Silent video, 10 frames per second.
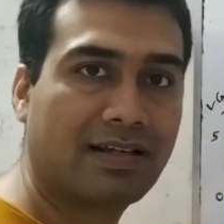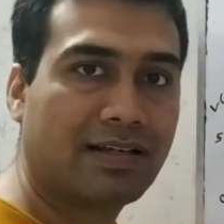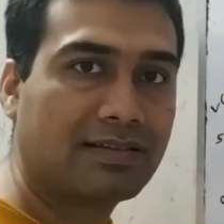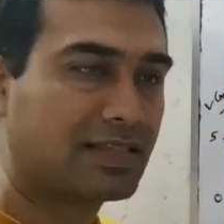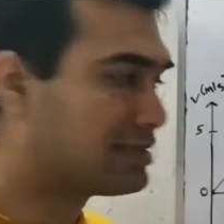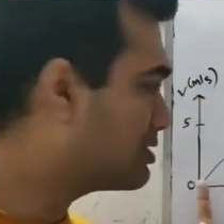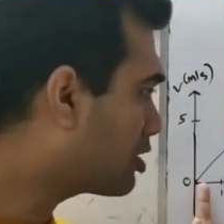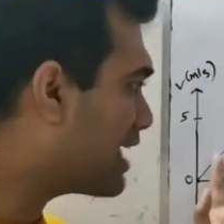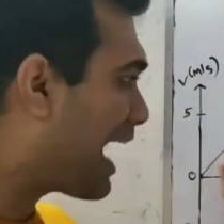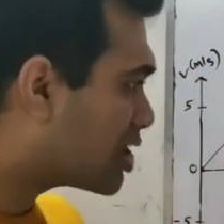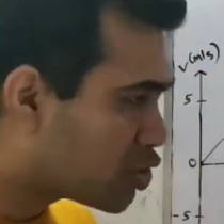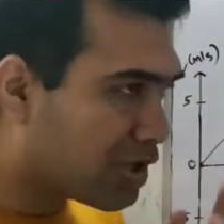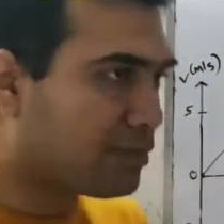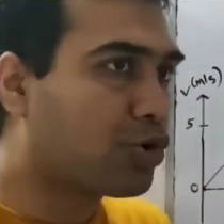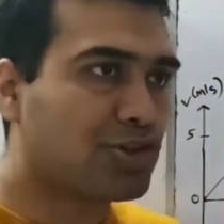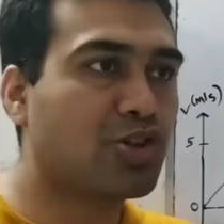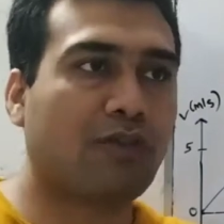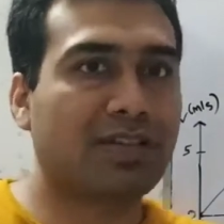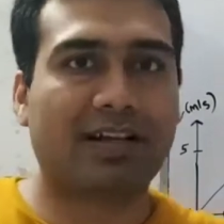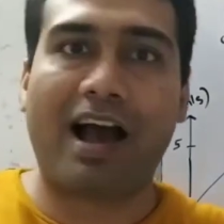This is not the actual motion of
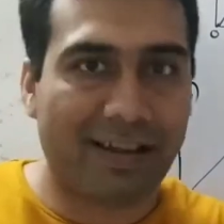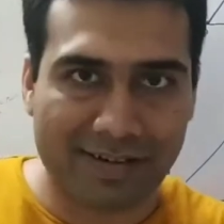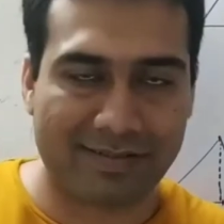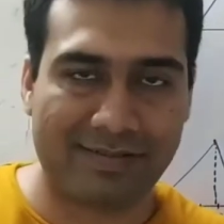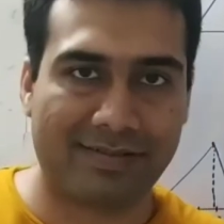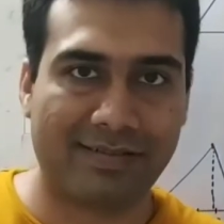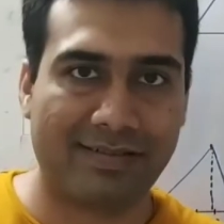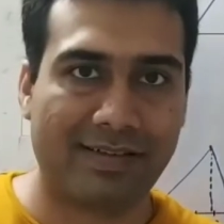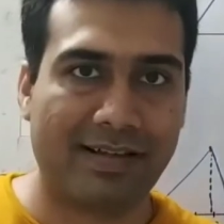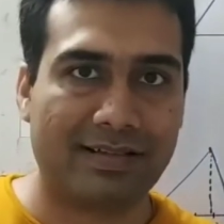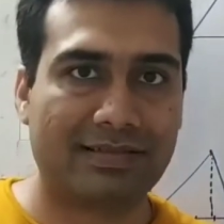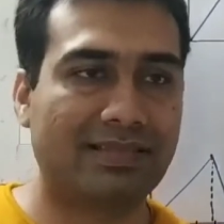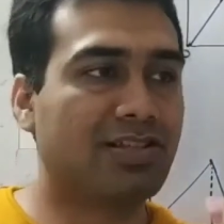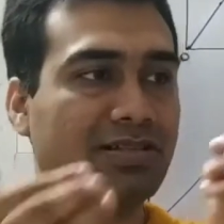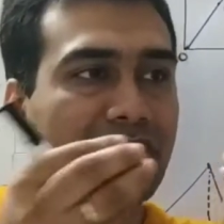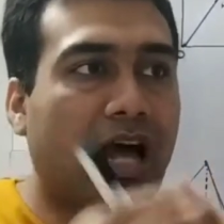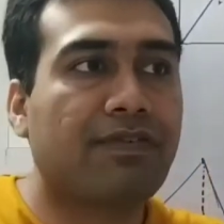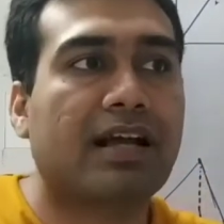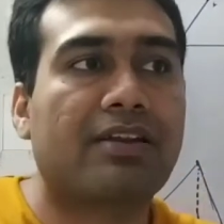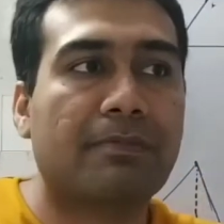the car. This is just a
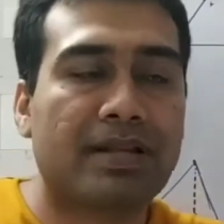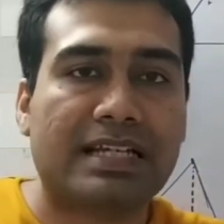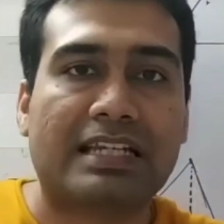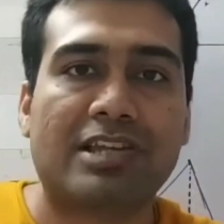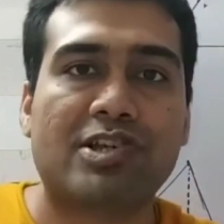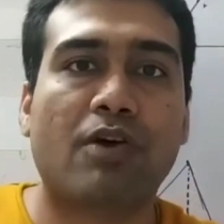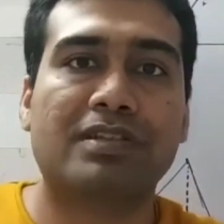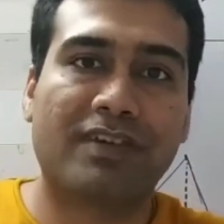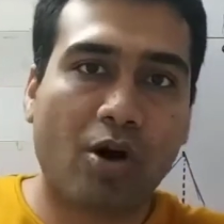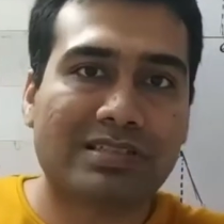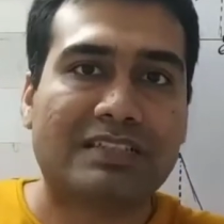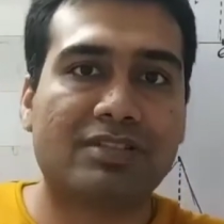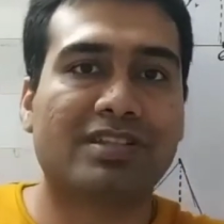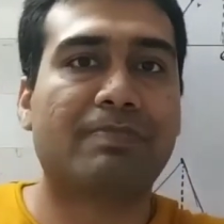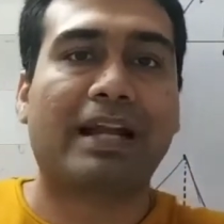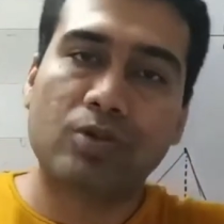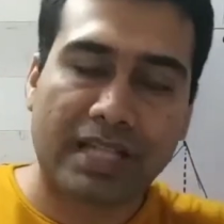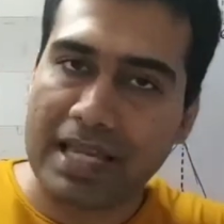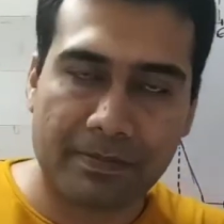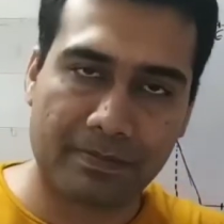graphical representation of its velocity with respect to
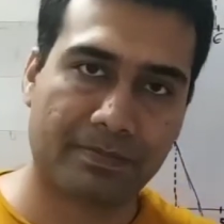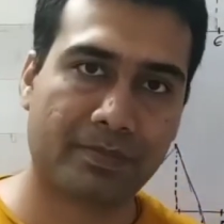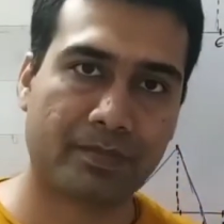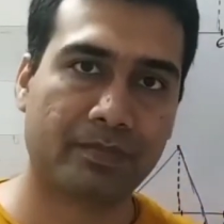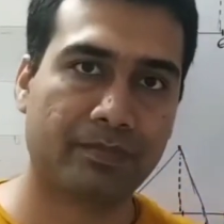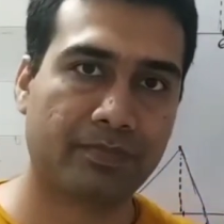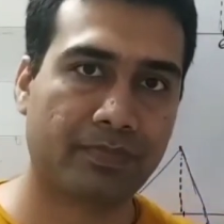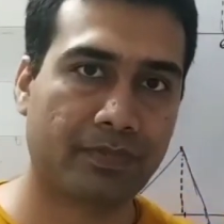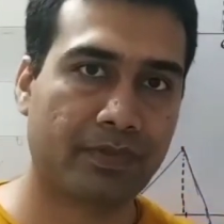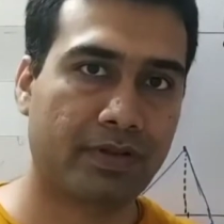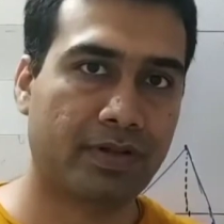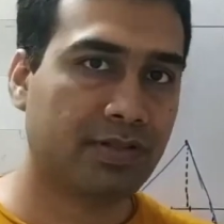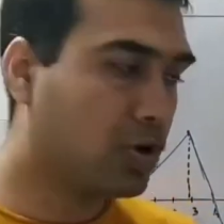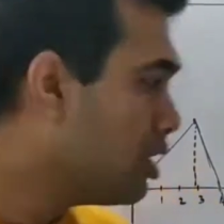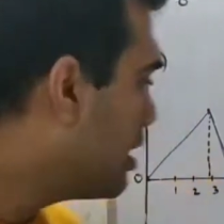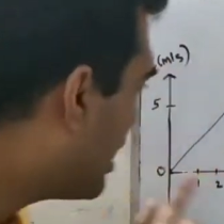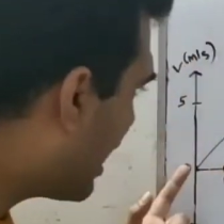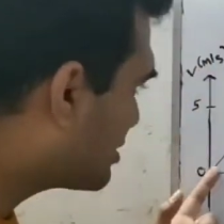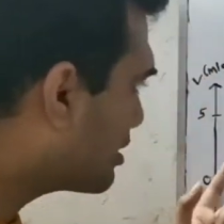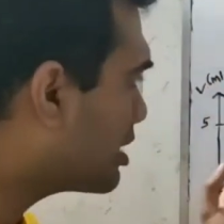time. So
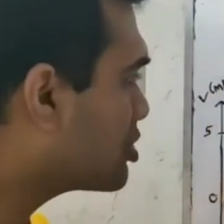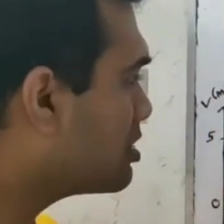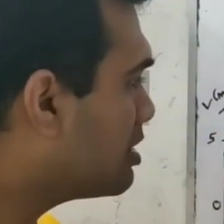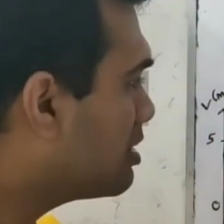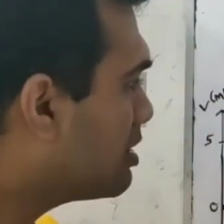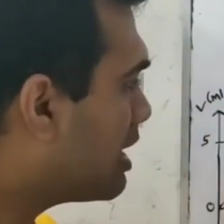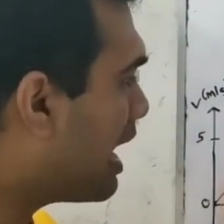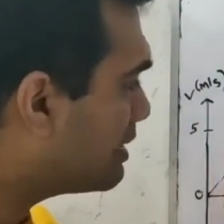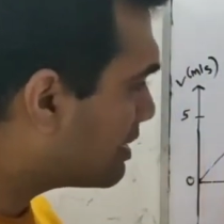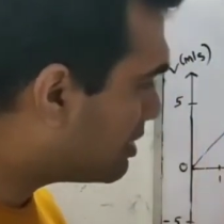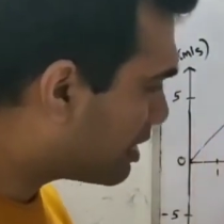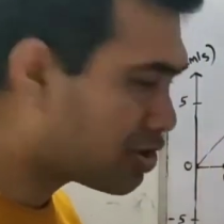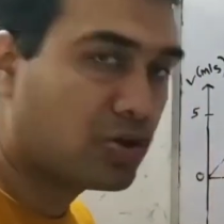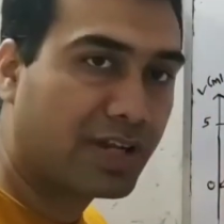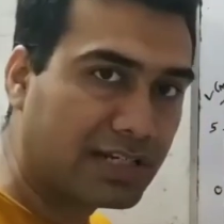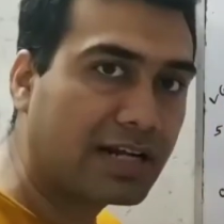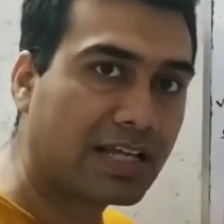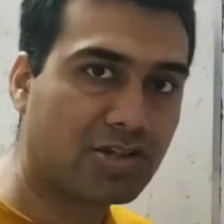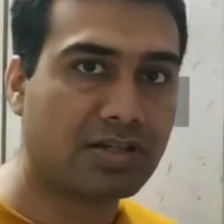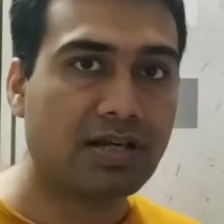acceleration and deceleration or
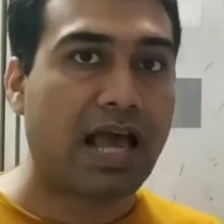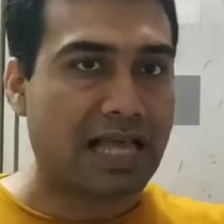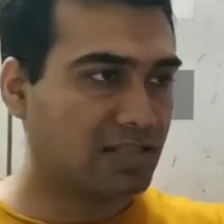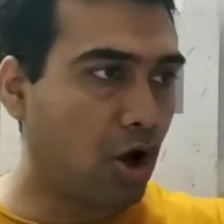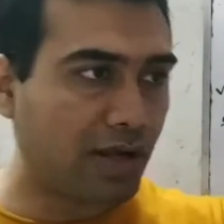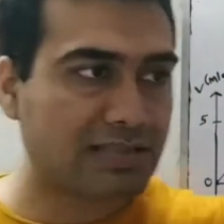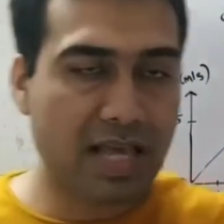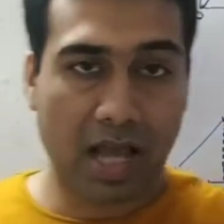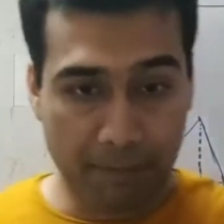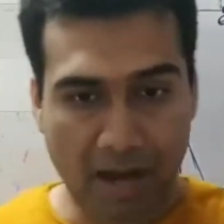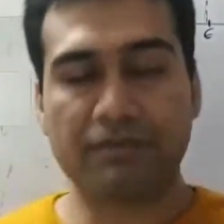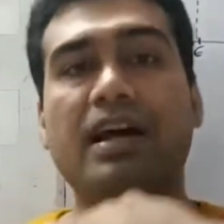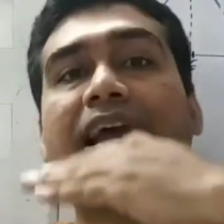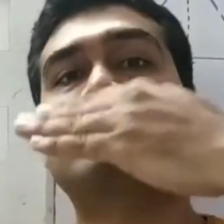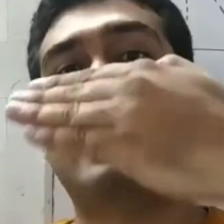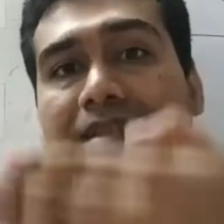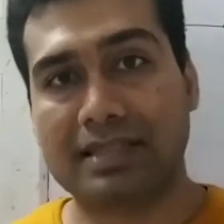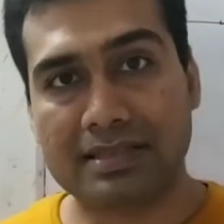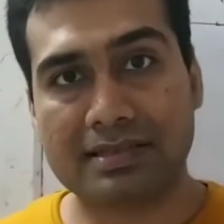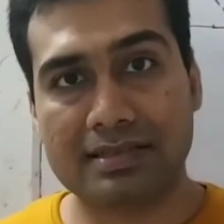retardation, as long as they are above the
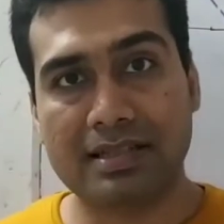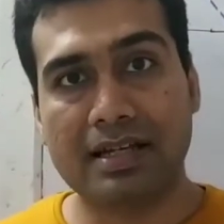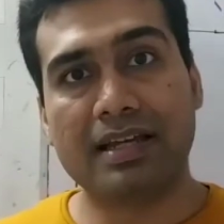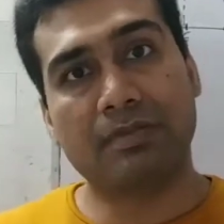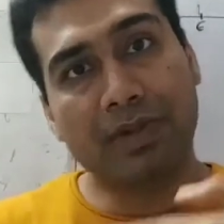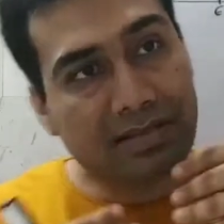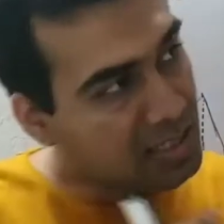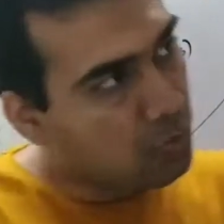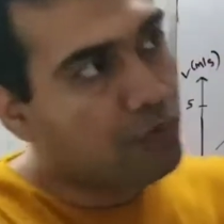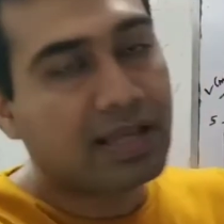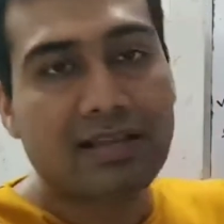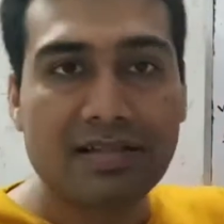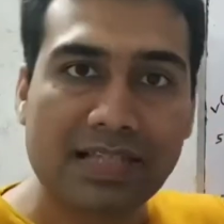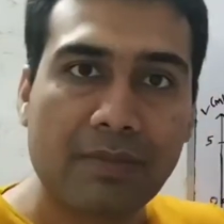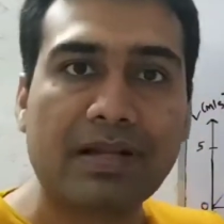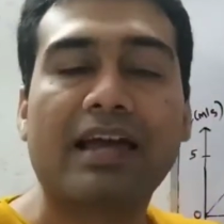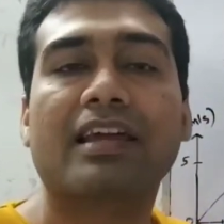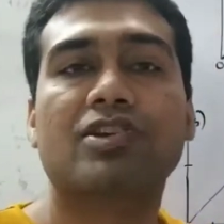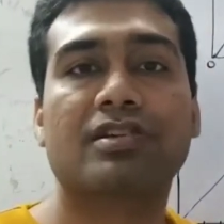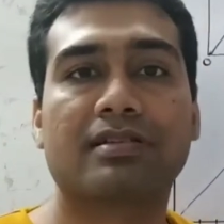x-axis, it means it is moving in the same
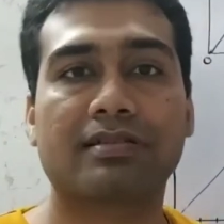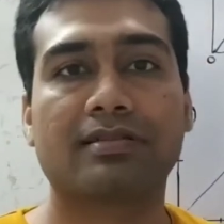direction.